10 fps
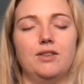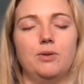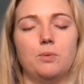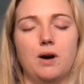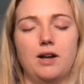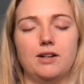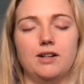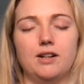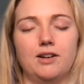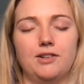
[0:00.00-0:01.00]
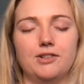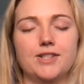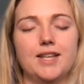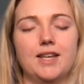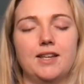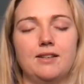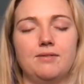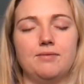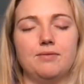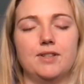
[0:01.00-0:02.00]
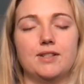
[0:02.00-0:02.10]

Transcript: the water on your skin,